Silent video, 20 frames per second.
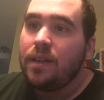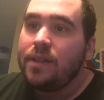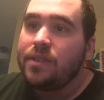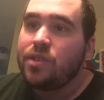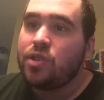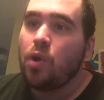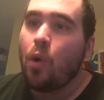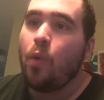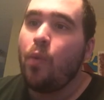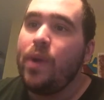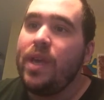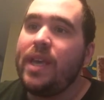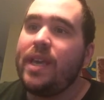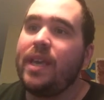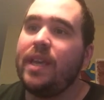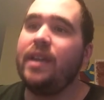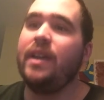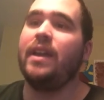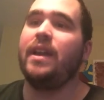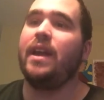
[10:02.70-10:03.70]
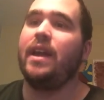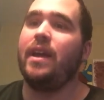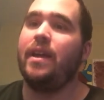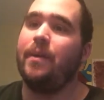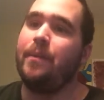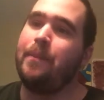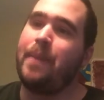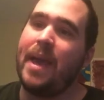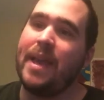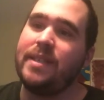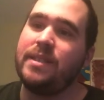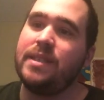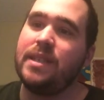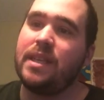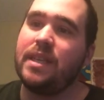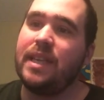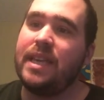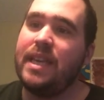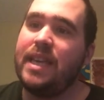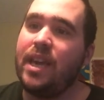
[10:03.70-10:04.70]
so we can
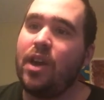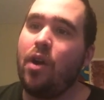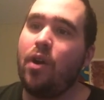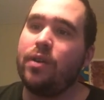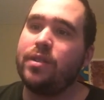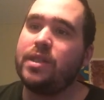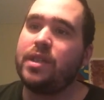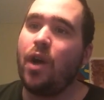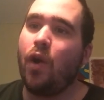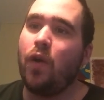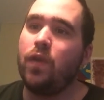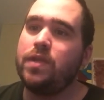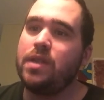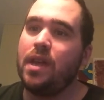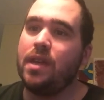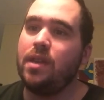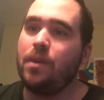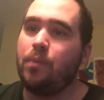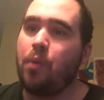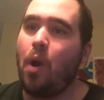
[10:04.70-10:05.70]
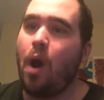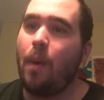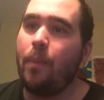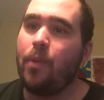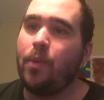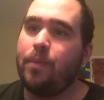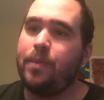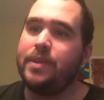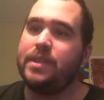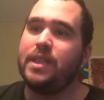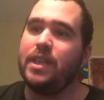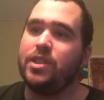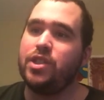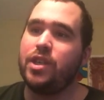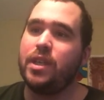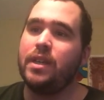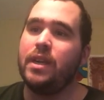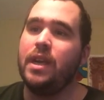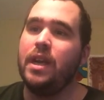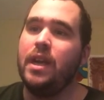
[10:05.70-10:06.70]
basically get ourselves in the proper
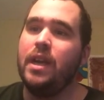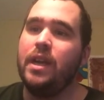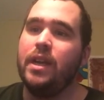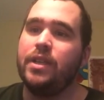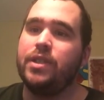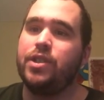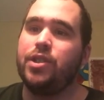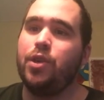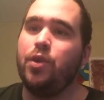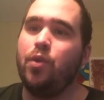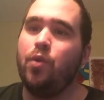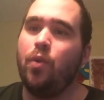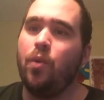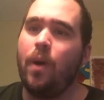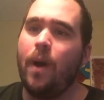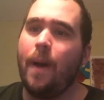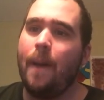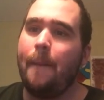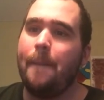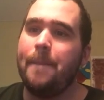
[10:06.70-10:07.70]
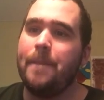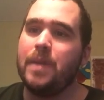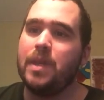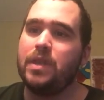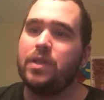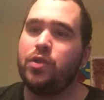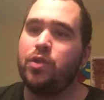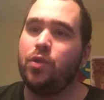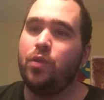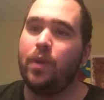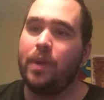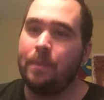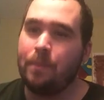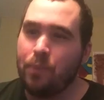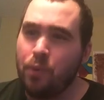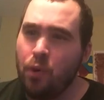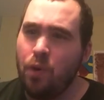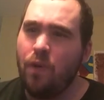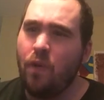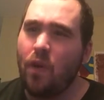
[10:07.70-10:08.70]
position to
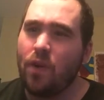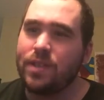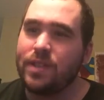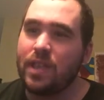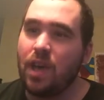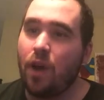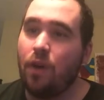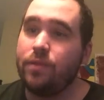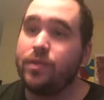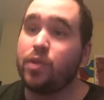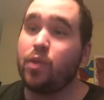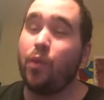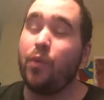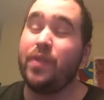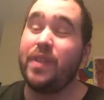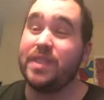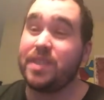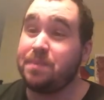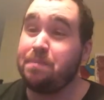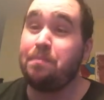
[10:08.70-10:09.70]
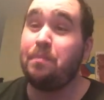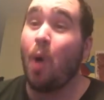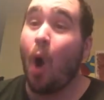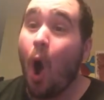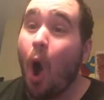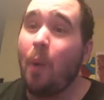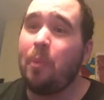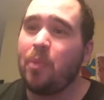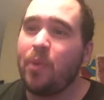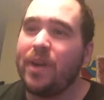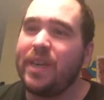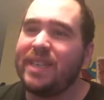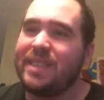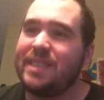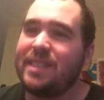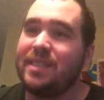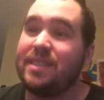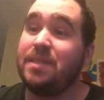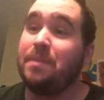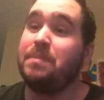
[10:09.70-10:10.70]
improve ourselves, so this operating
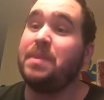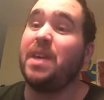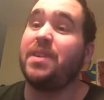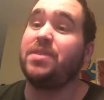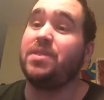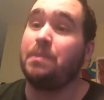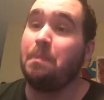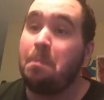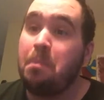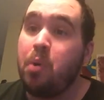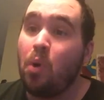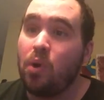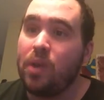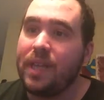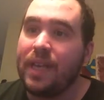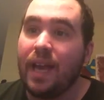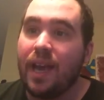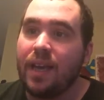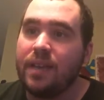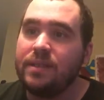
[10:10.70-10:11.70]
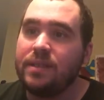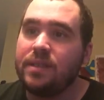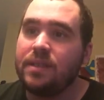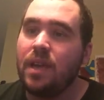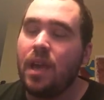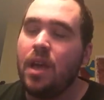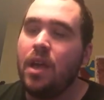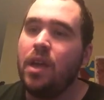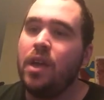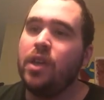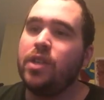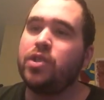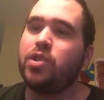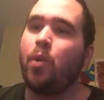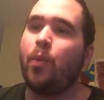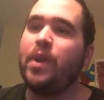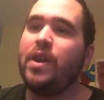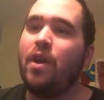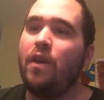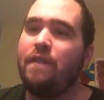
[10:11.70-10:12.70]
system doesn't bully us, so
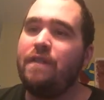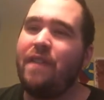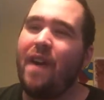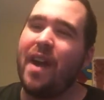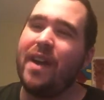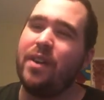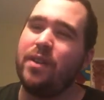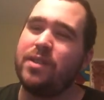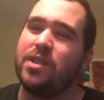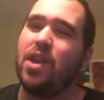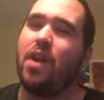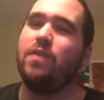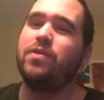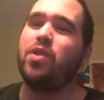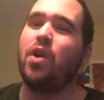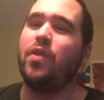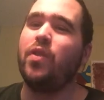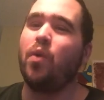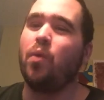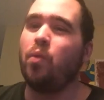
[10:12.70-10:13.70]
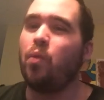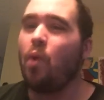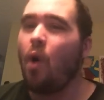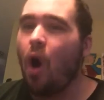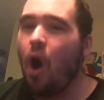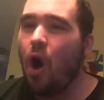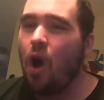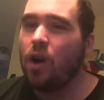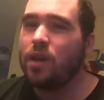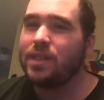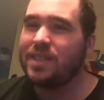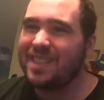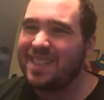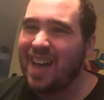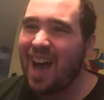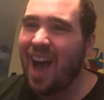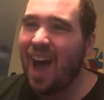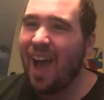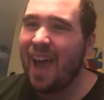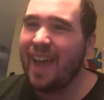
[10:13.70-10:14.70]
we don't find ourselves on the wrong
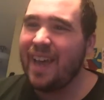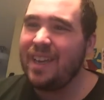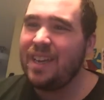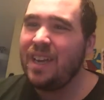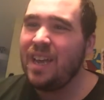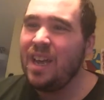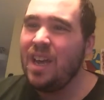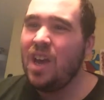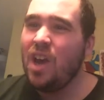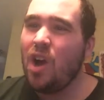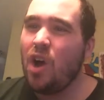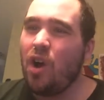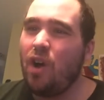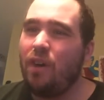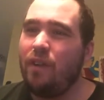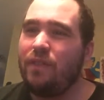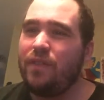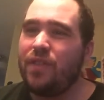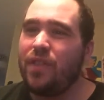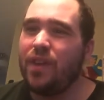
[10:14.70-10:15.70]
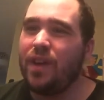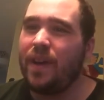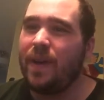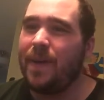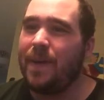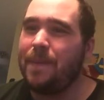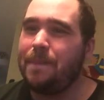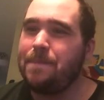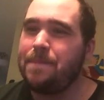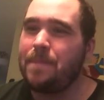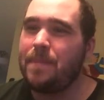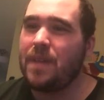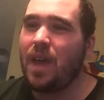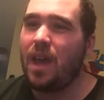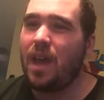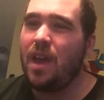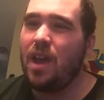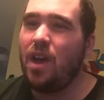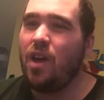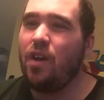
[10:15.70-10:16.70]
side of the
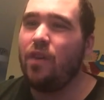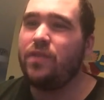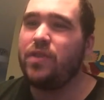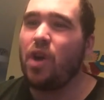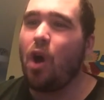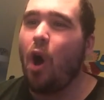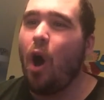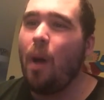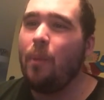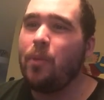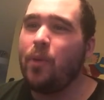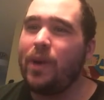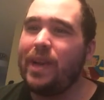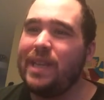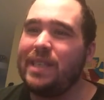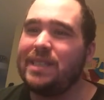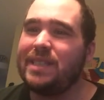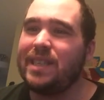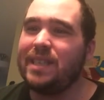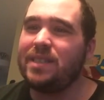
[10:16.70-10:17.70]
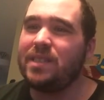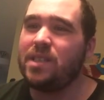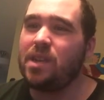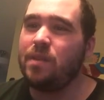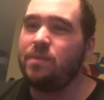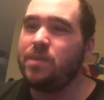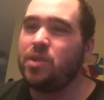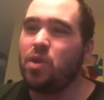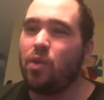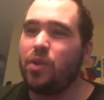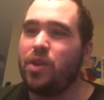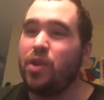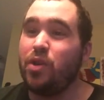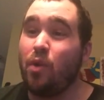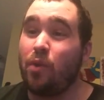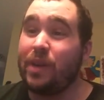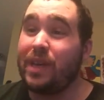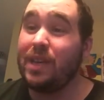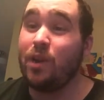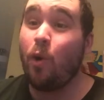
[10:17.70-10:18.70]
operating system, so you
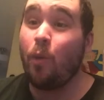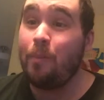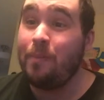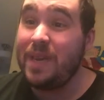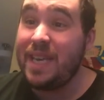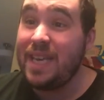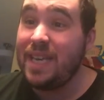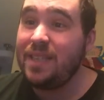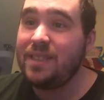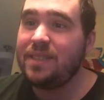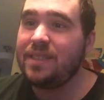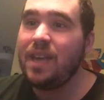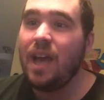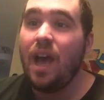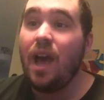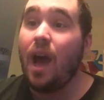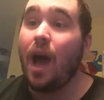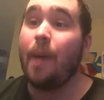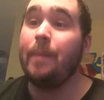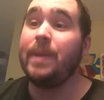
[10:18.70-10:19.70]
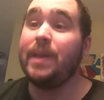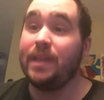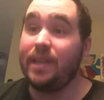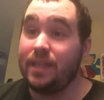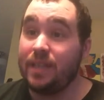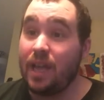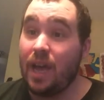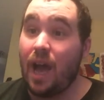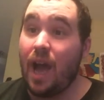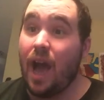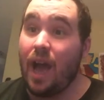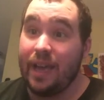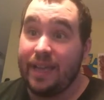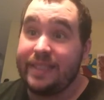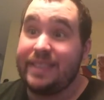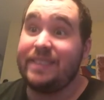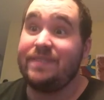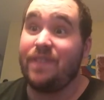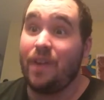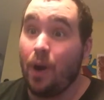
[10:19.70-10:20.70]
don't get obese. I mean,
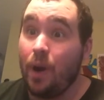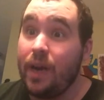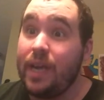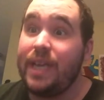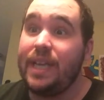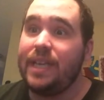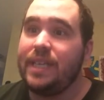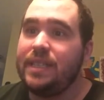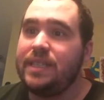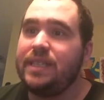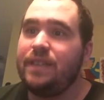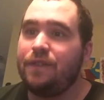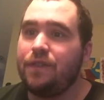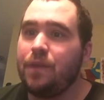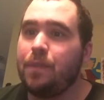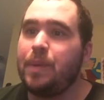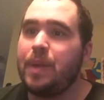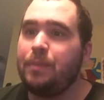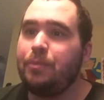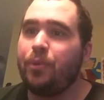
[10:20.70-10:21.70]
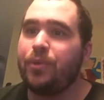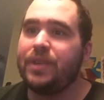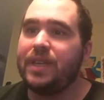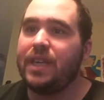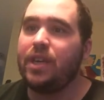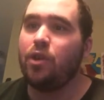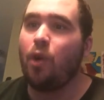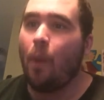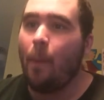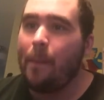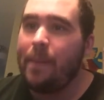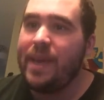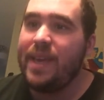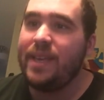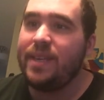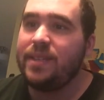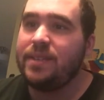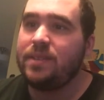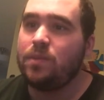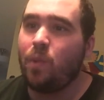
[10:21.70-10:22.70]
it's very easy for people to get
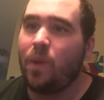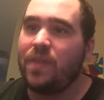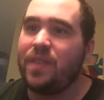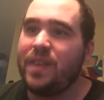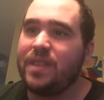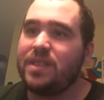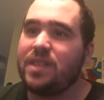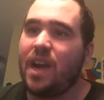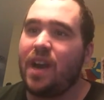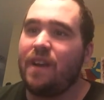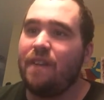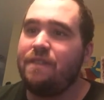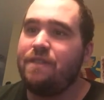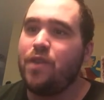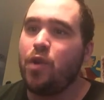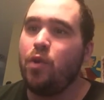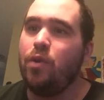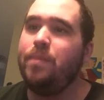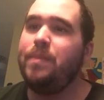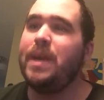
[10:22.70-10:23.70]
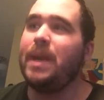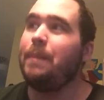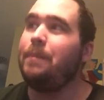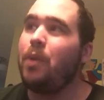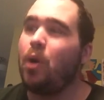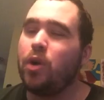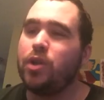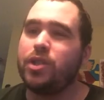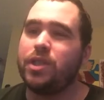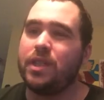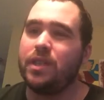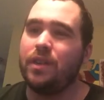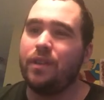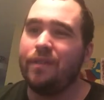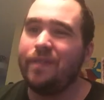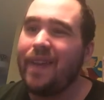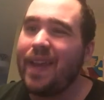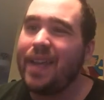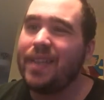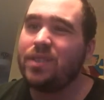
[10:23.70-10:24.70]
obese with this kind of food being pushed in their
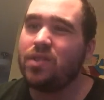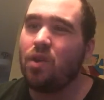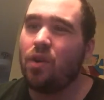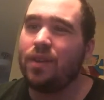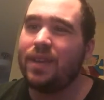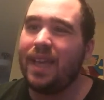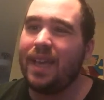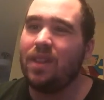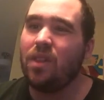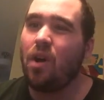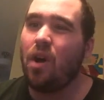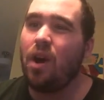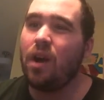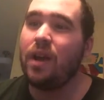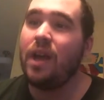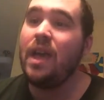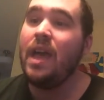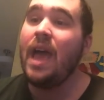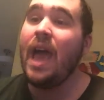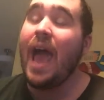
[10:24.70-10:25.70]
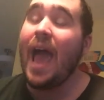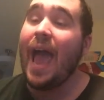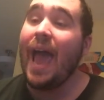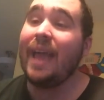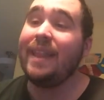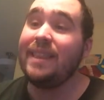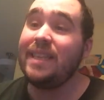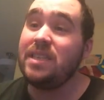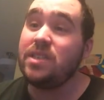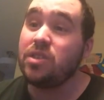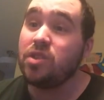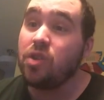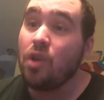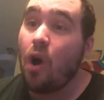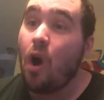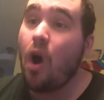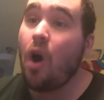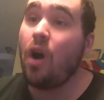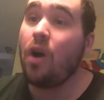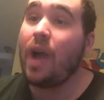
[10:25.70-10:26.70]
face all day long and these
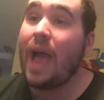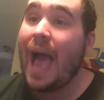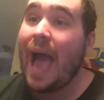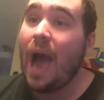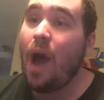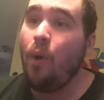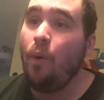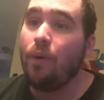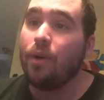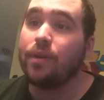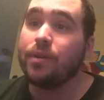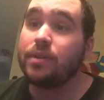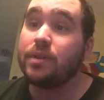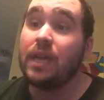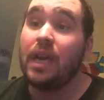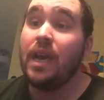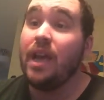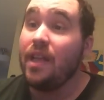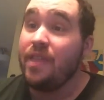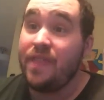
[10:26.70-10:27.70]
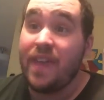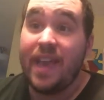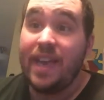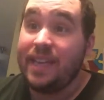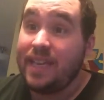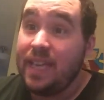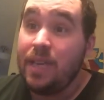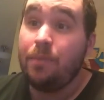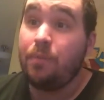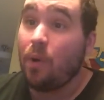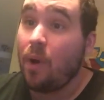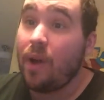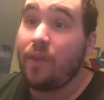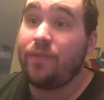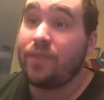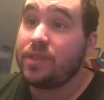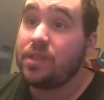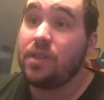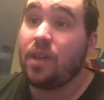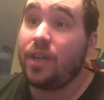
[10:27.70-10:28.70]
long hours. They need
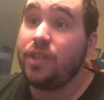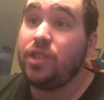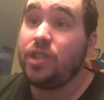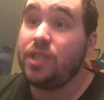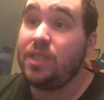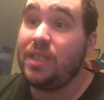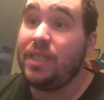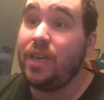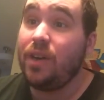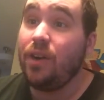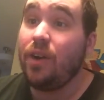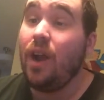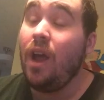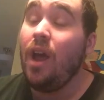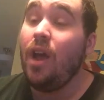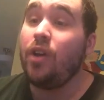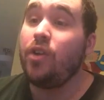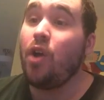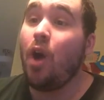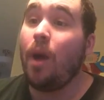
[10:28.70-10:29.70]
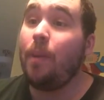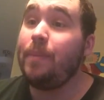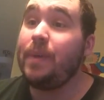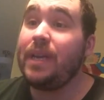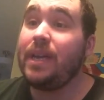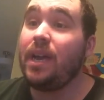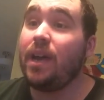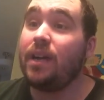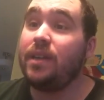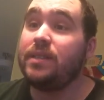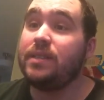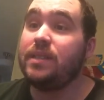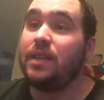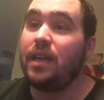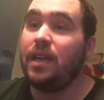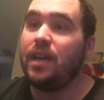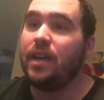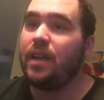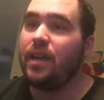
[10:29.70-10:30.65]
breakfast, lunch, and dinner, not because